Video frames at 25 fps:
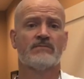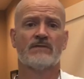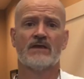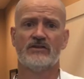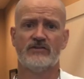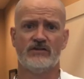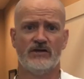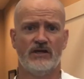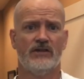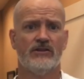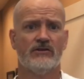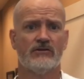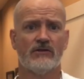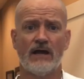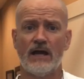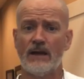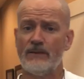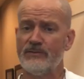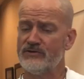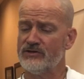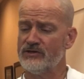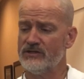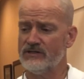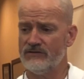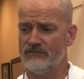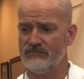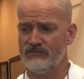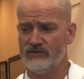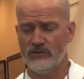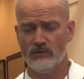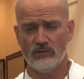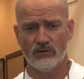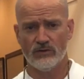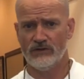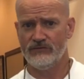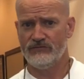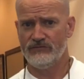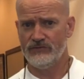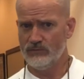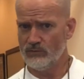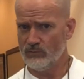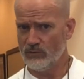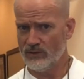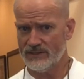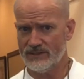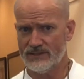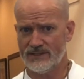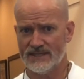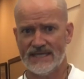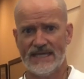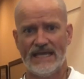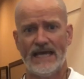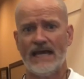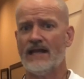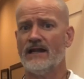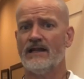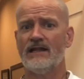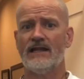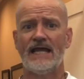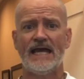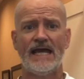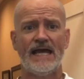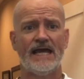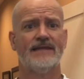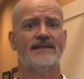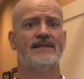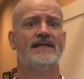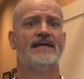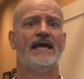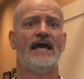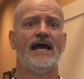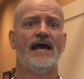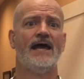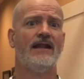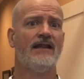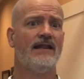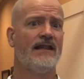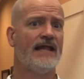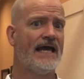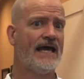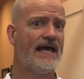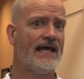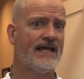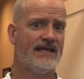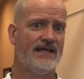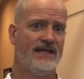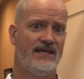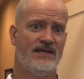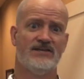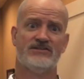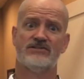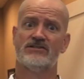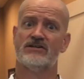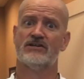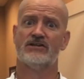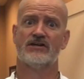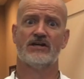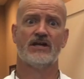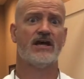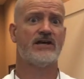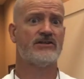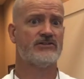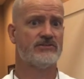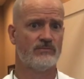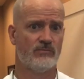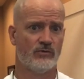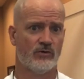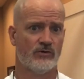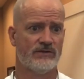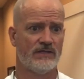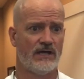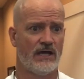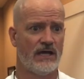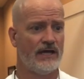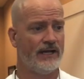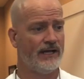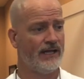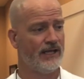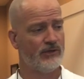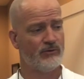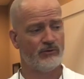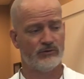The other option, if you want the Cadillac is a custom orthotic.